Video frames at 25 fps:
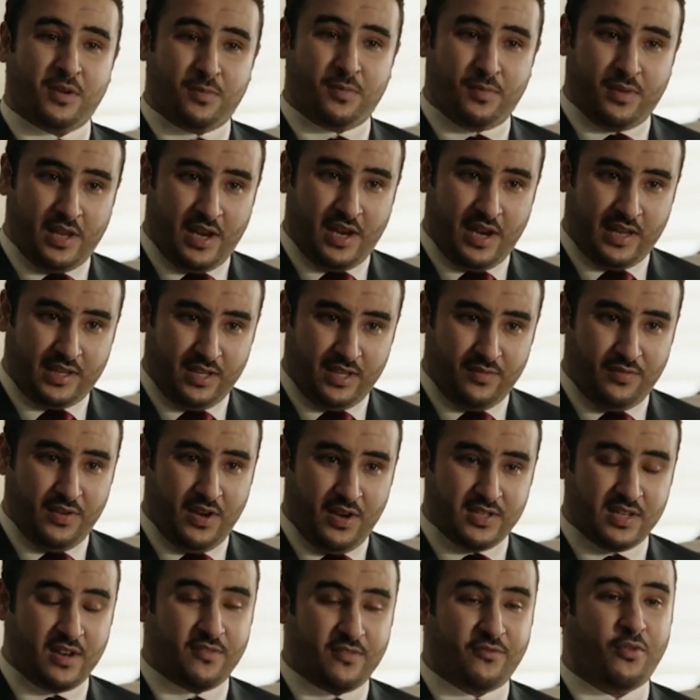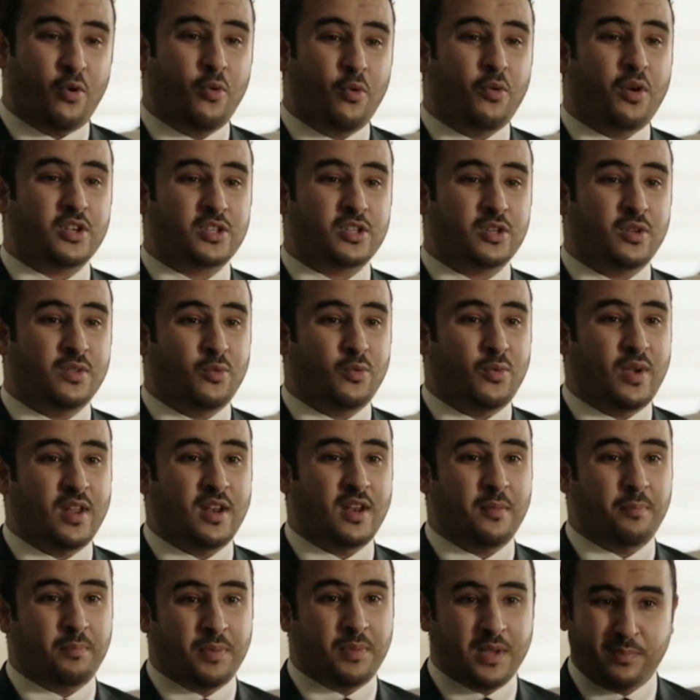their malign activities and focus on the
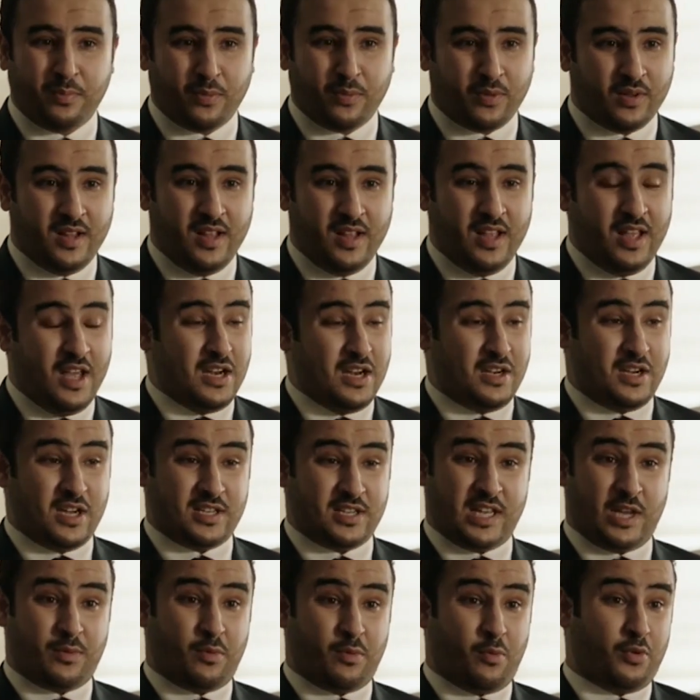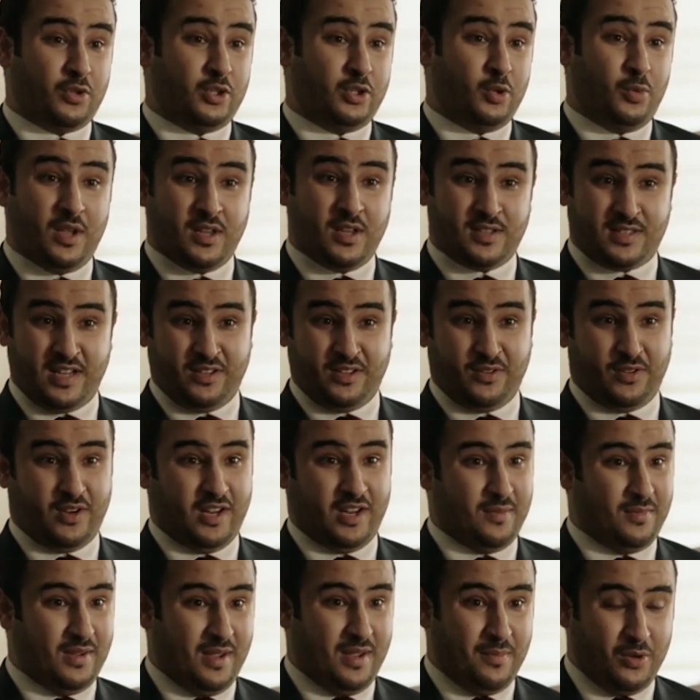Iranian people, just like what we're doing in Saudi
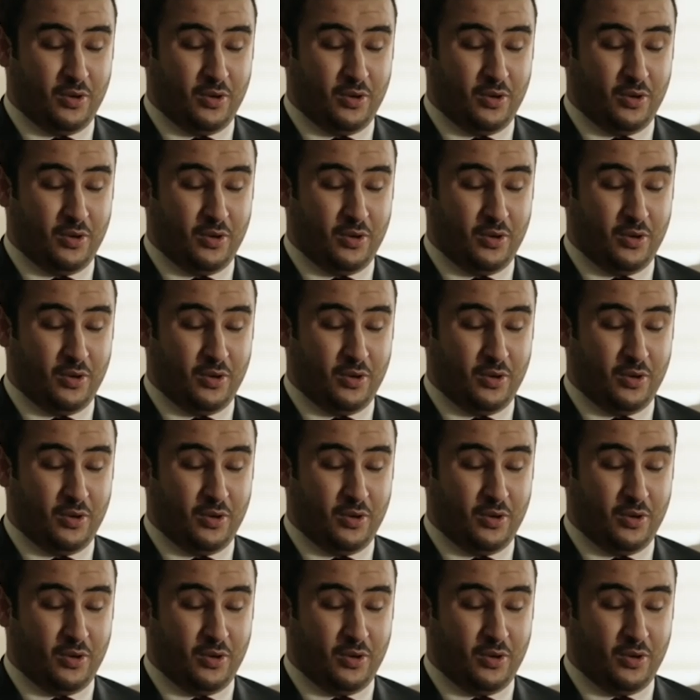Arabia.